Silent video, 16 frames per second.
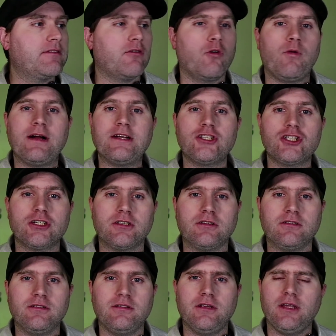
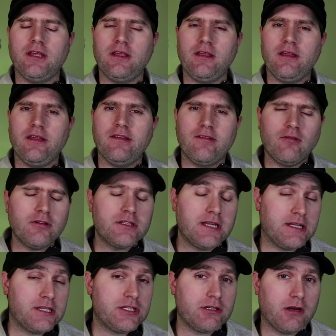question. Is your
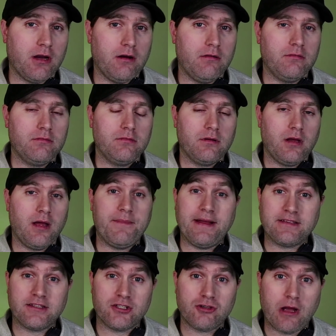distro
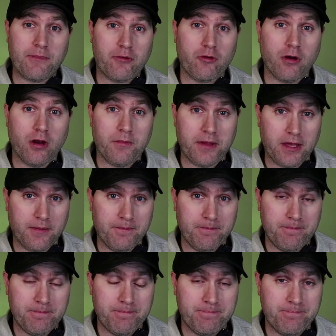about to drop Chromium?
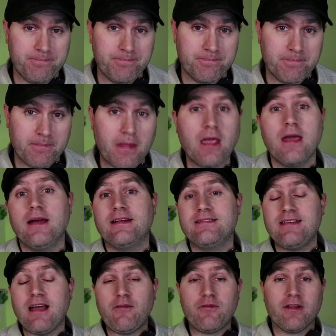
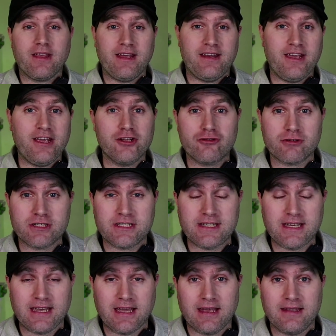Definitely an
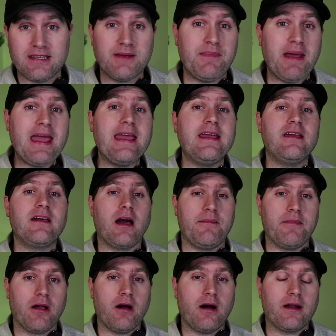interesting debate
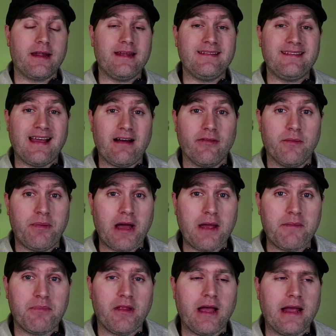coming on down the
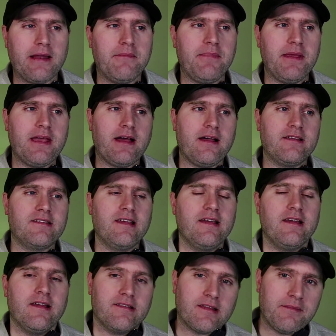pipeline because
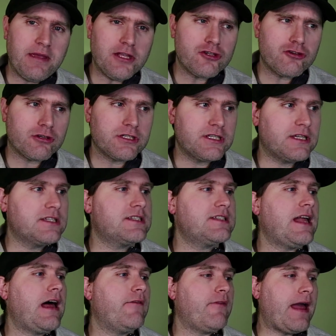some interesting
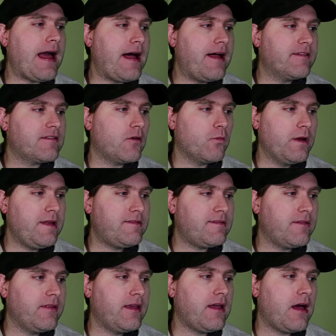stuff has
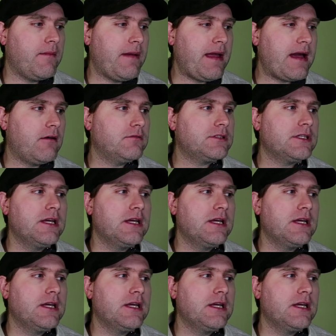recently come out